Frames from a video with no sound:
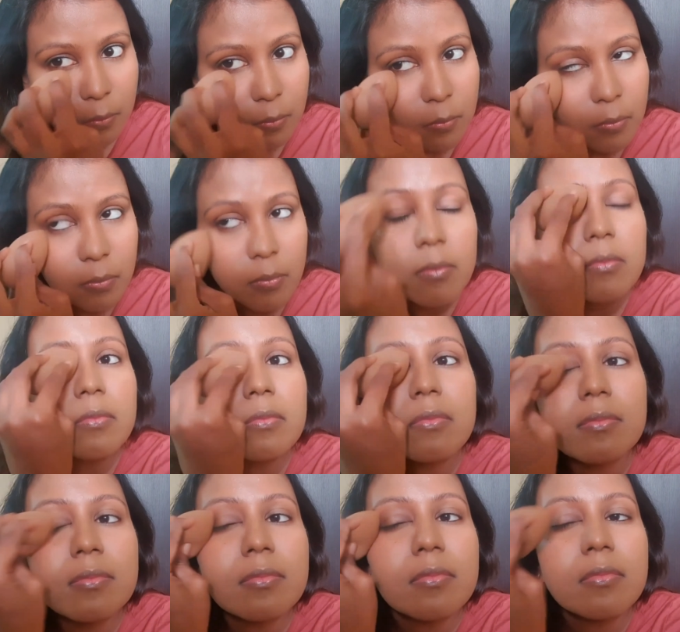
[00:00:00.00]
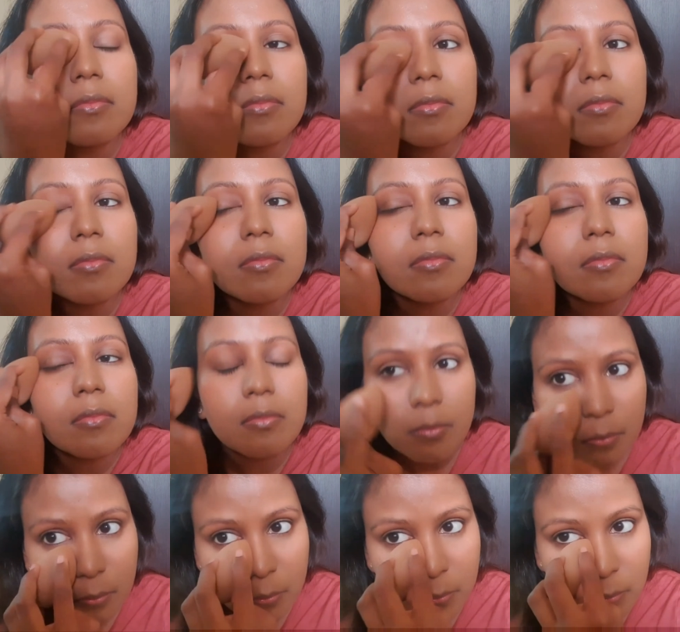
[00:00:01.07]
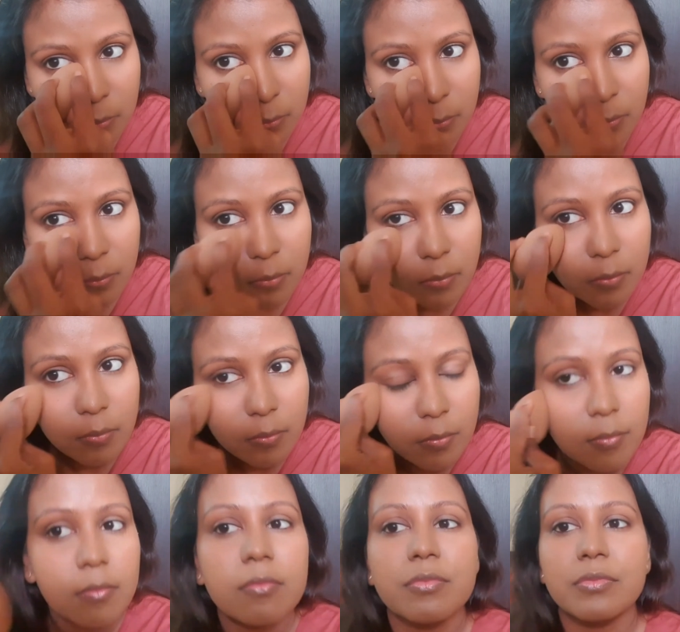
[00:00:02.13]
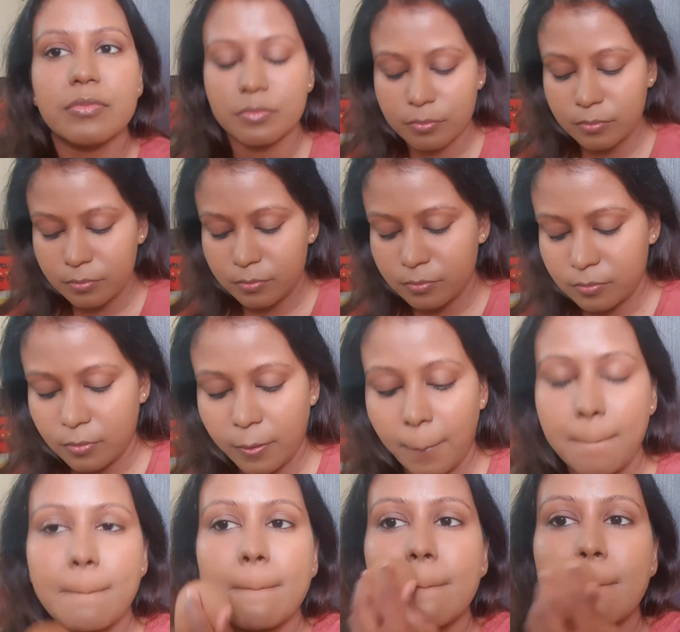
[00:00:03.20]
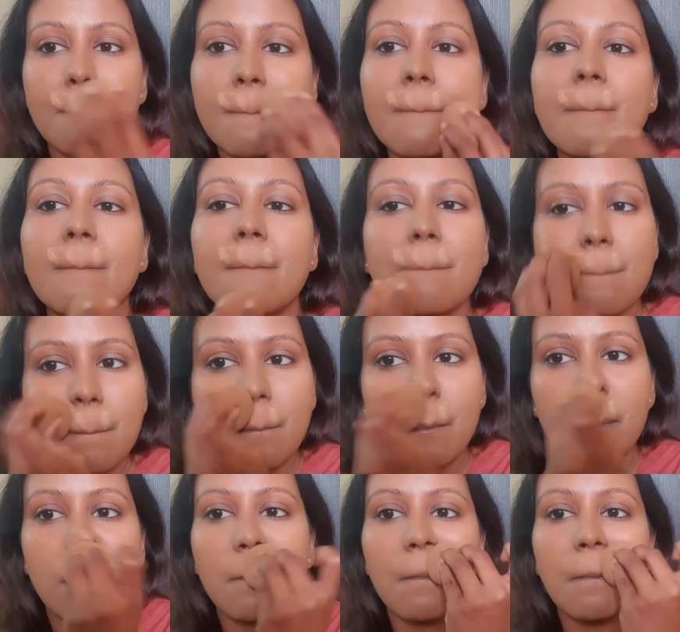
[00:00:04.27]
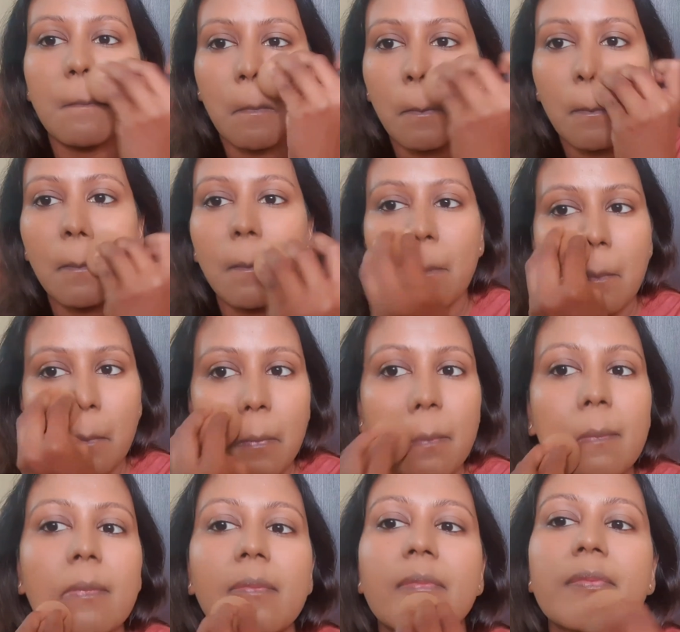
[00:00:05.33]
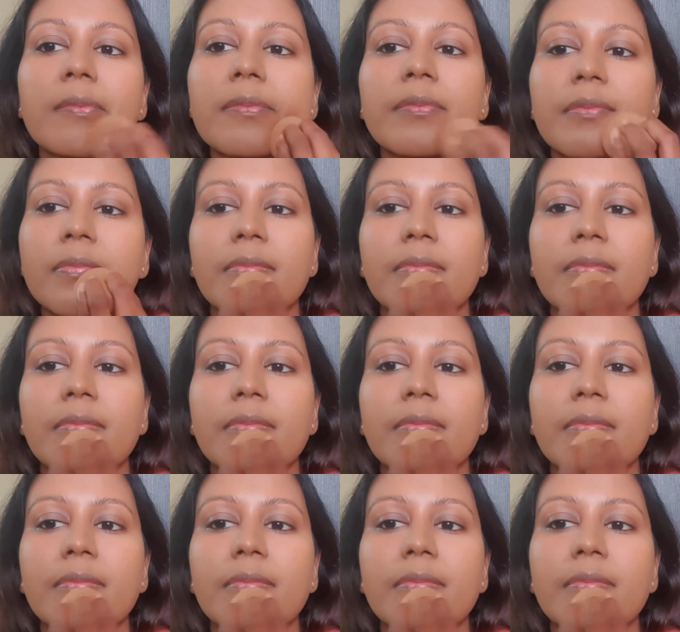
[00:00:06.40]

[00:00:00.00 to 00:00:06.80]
No one is speaking in this clip.